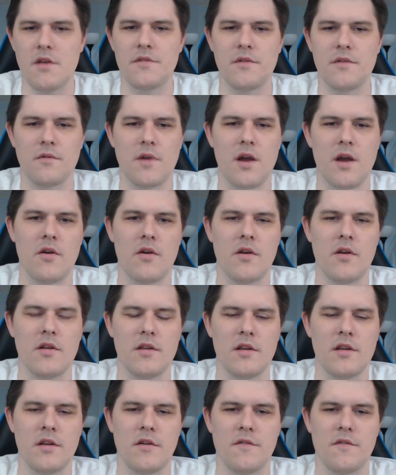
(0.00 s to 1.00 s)
Don't count,
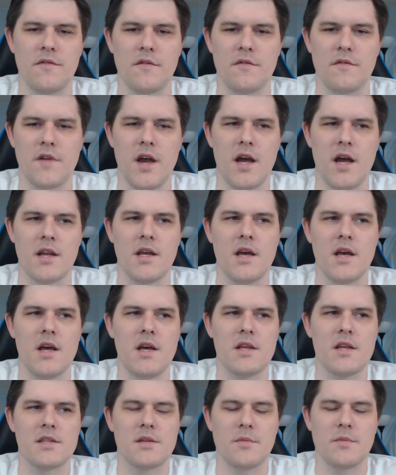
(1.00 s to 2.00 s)
if you've got
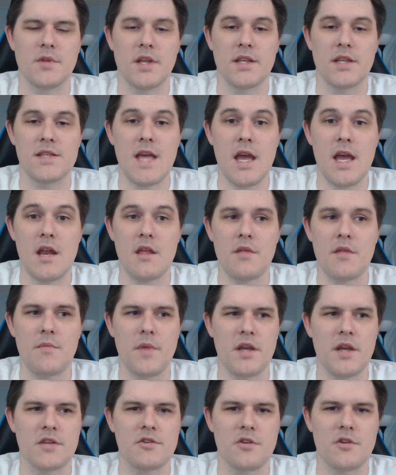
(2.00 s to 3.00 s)
someone like Tanith, make
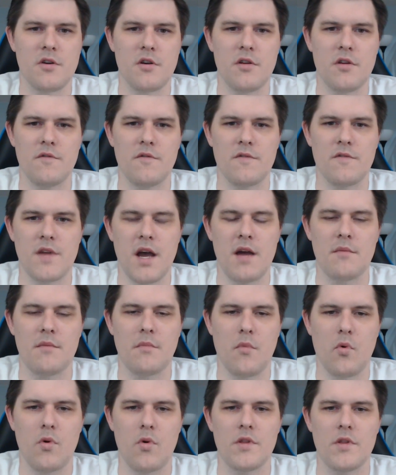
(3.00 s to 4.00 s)
sure you've got
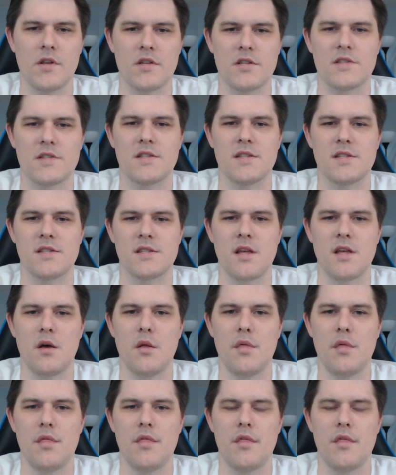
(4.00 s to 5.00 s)
more than just the
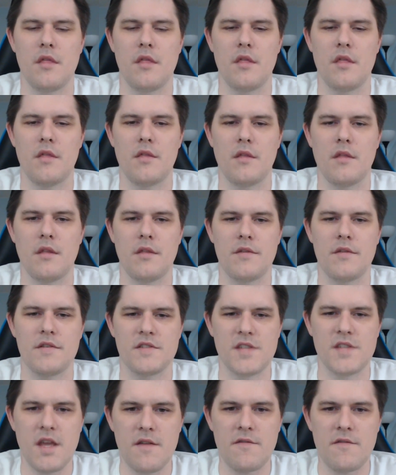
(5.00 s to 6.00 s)
stealth to
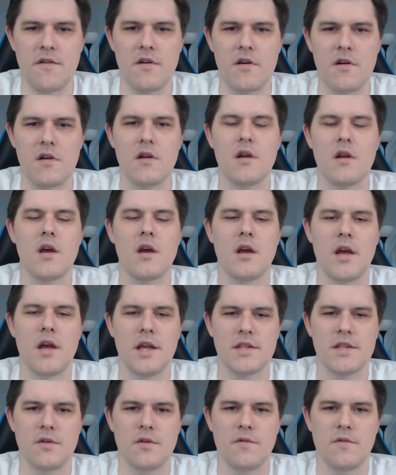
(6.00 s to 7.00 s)
save her, and
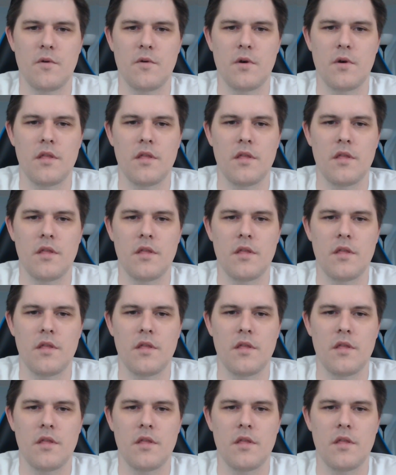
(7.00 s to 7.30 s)
so forth.